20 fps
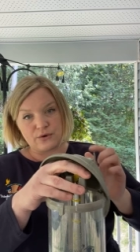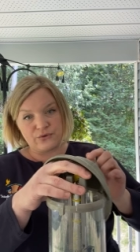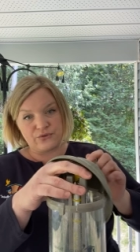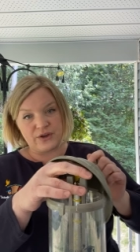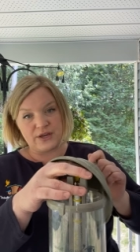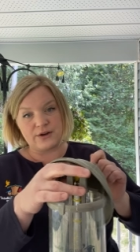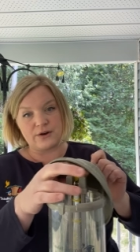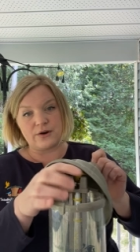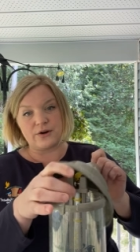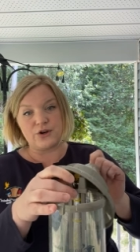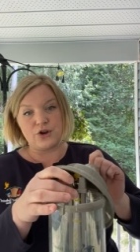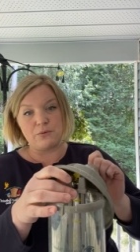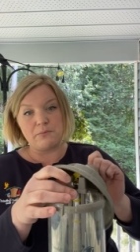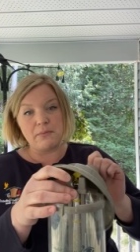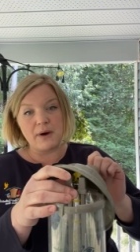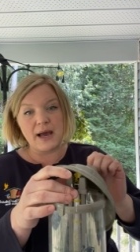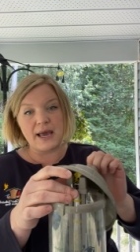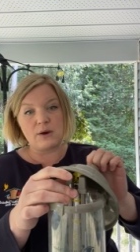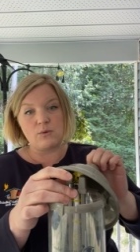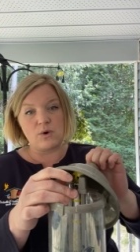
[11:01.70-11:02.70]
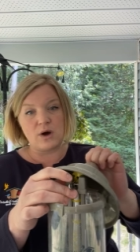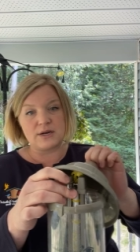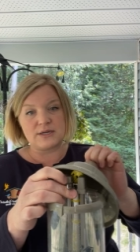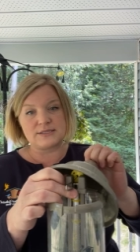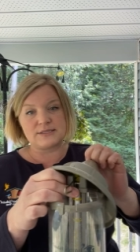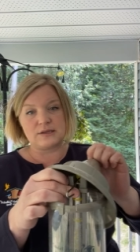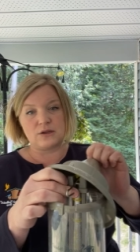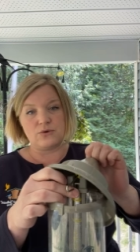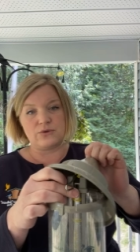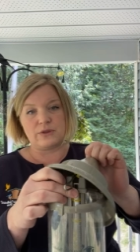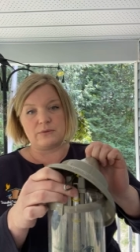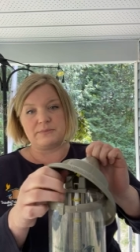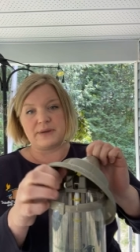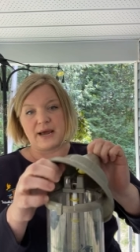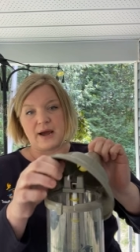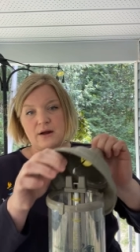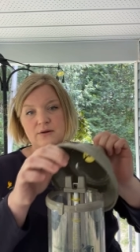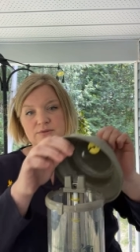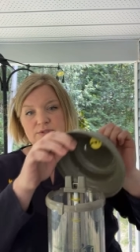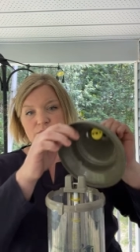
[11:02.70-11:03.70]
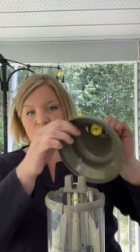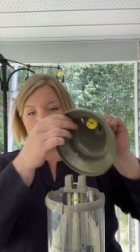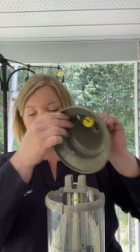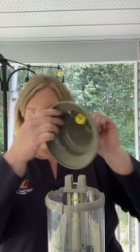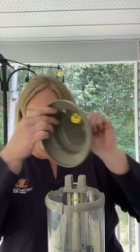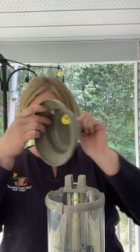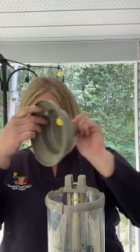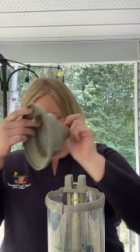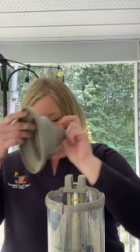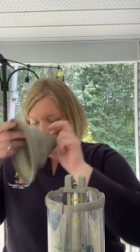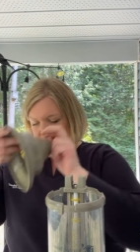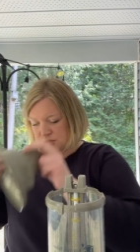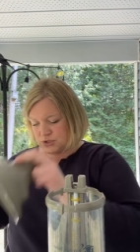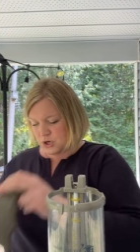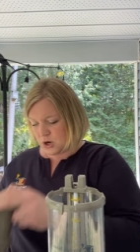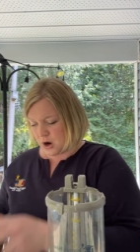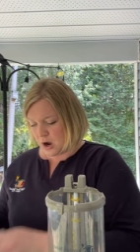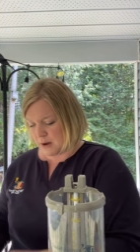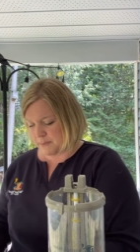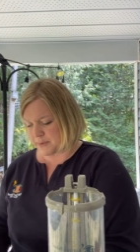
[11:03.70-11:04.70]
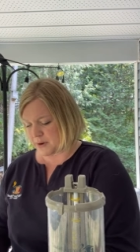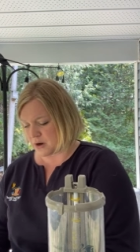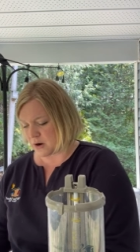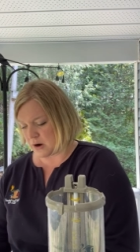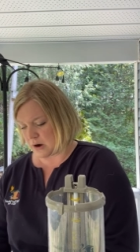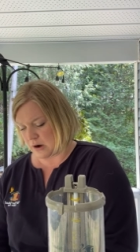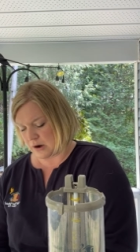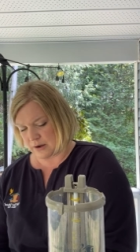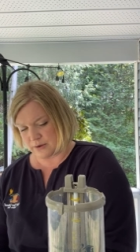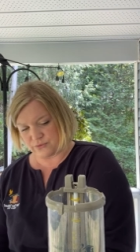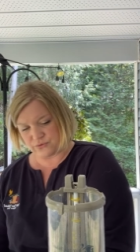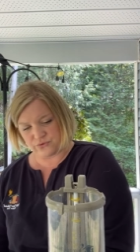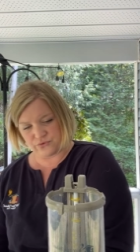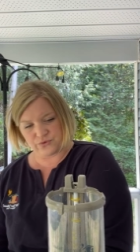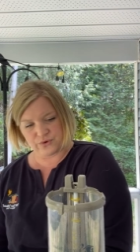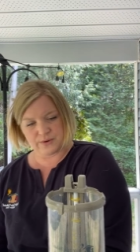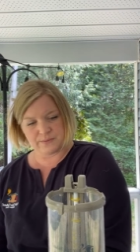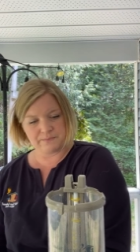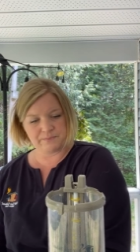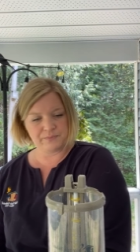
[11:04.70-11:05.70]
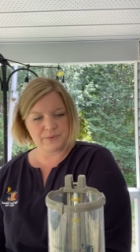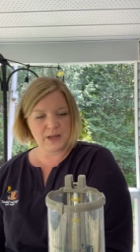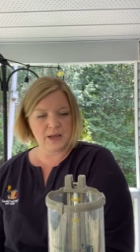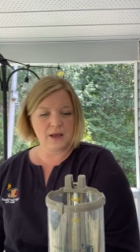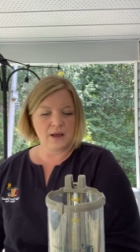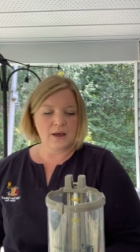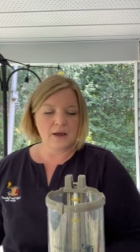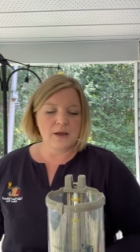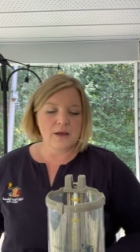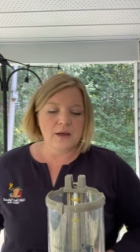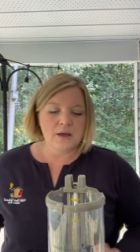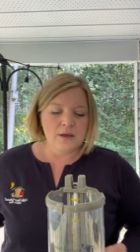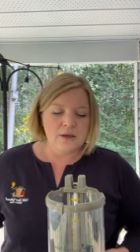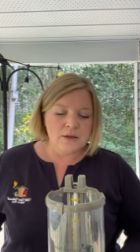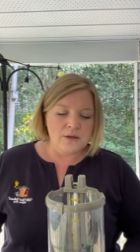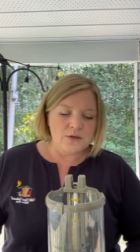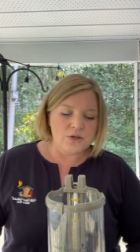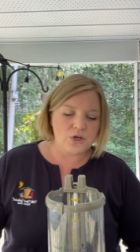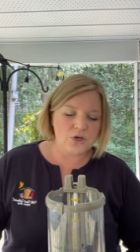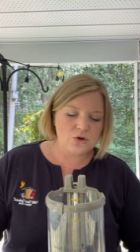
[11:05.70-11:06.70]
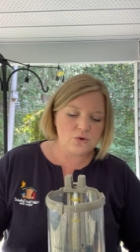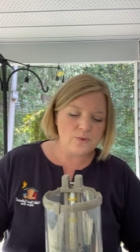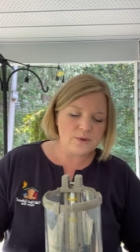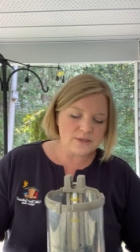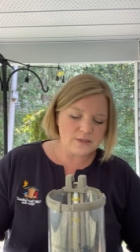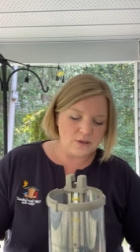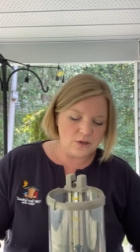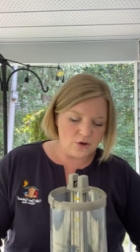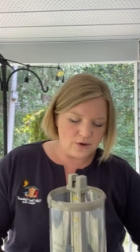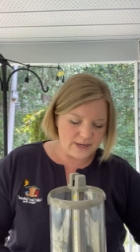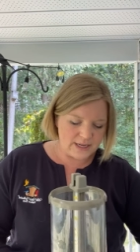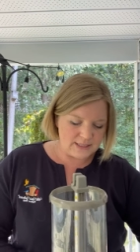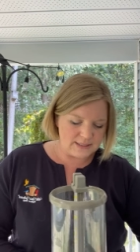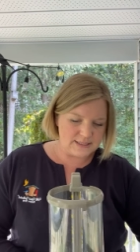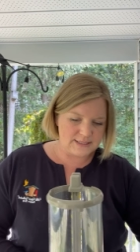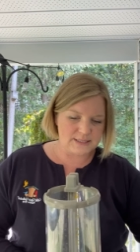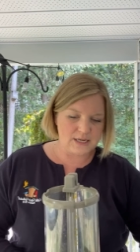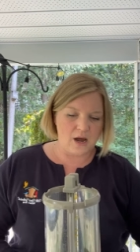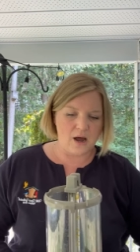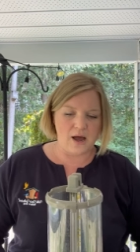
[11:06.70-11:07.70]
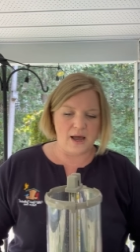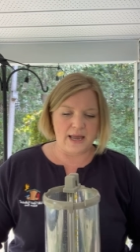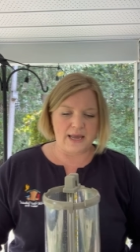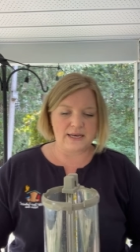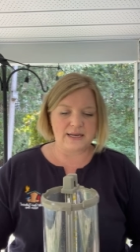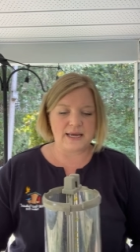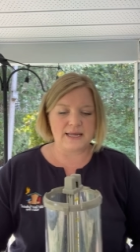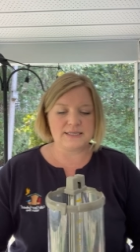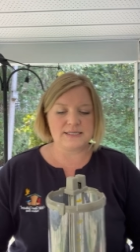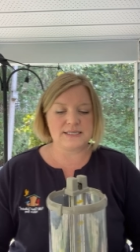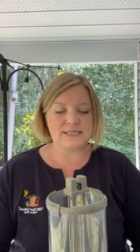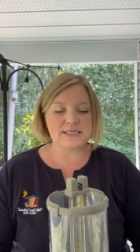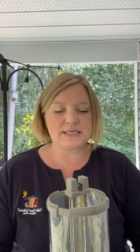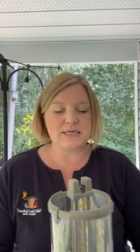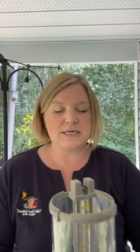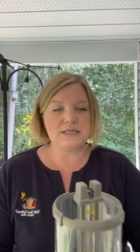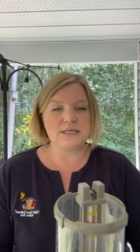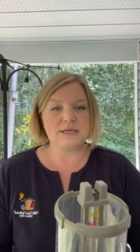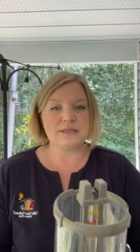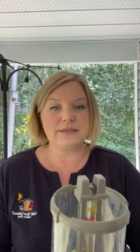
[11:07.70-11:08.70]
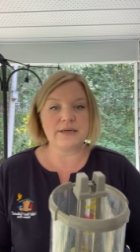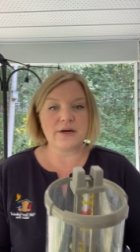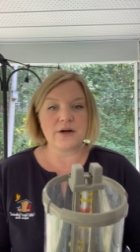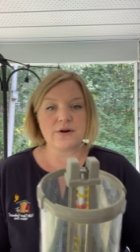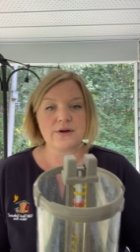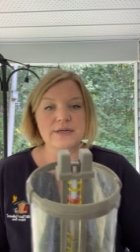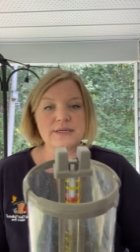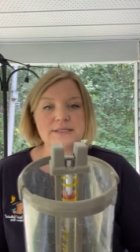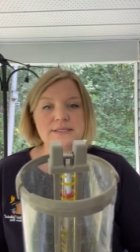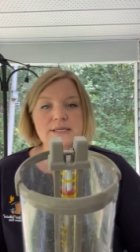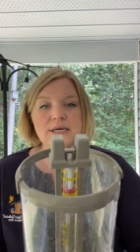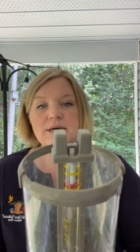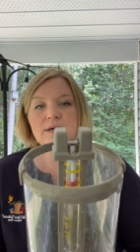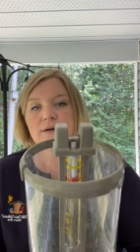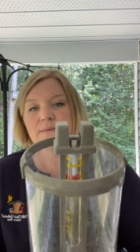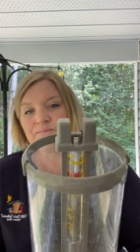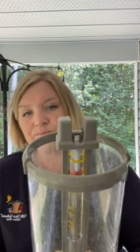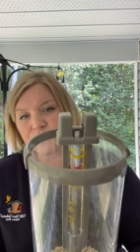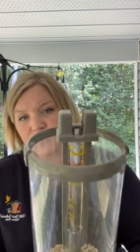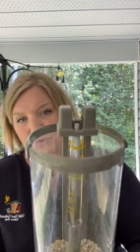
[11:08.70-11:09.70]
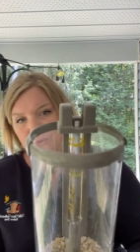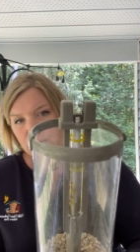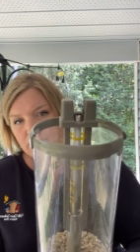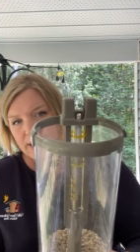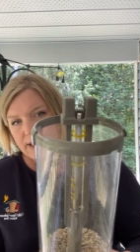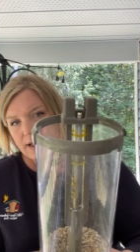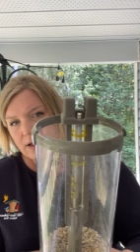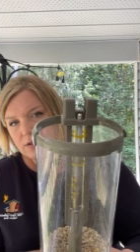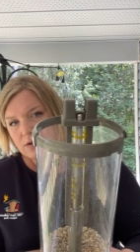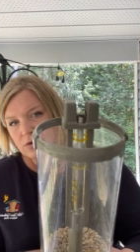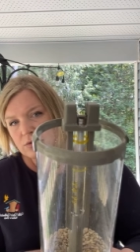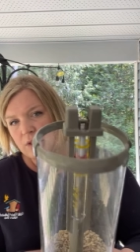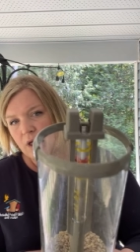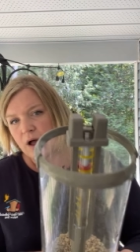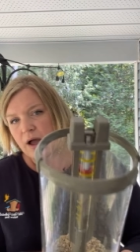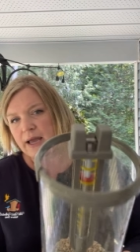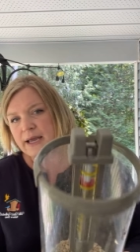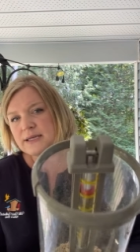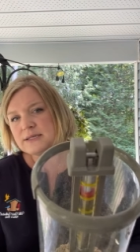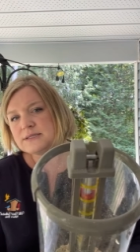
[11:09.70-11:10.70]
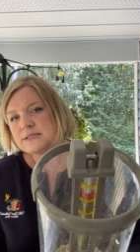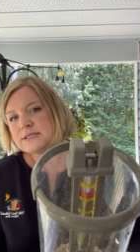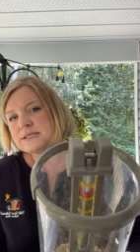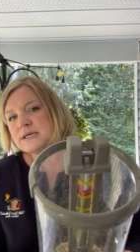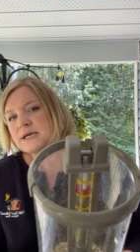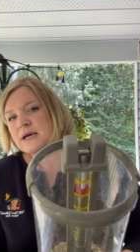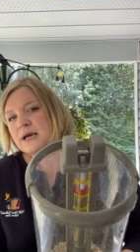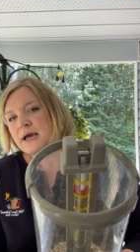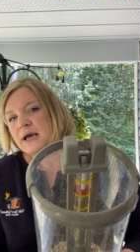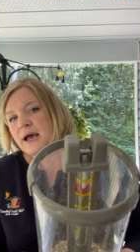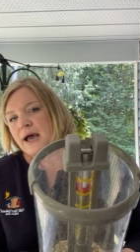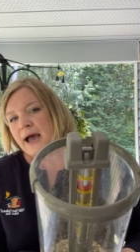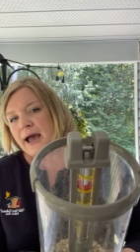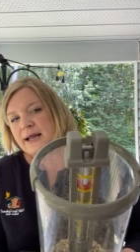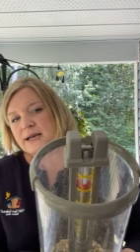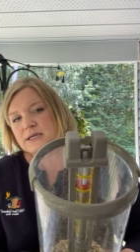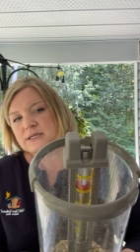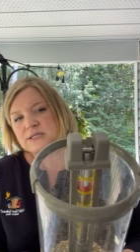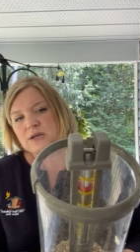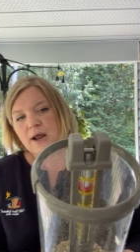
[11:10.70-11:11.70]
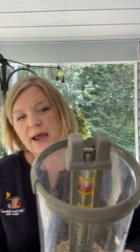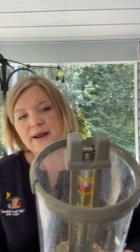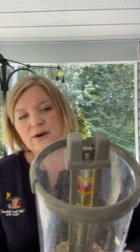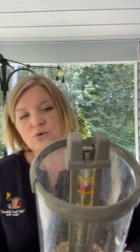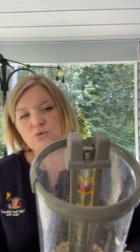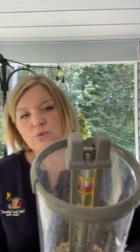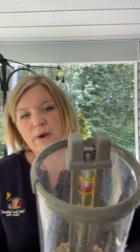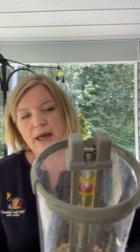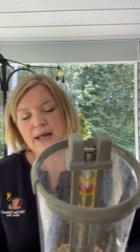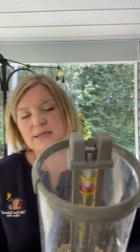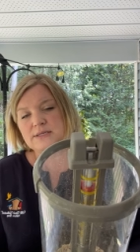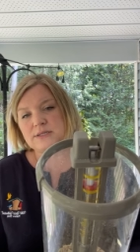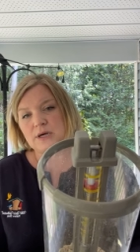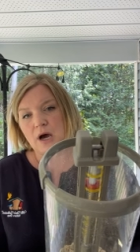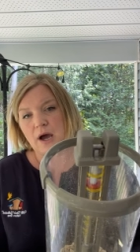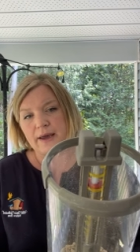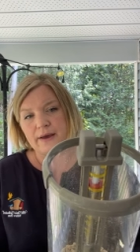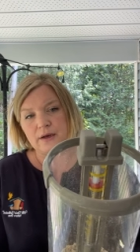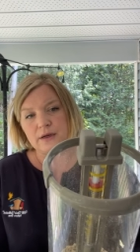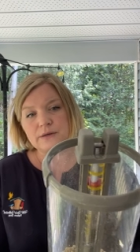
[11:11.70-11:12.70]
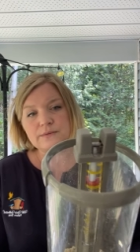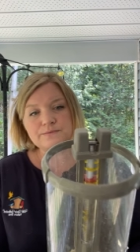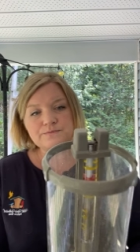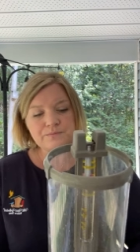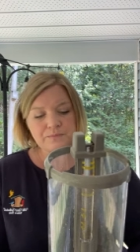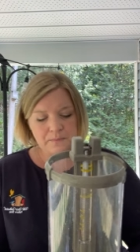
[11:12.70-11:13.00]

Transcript: feeder, and you might want to slow them down. So taking the top off, you will look inside and see that there is 3 yellow lines and a red dial.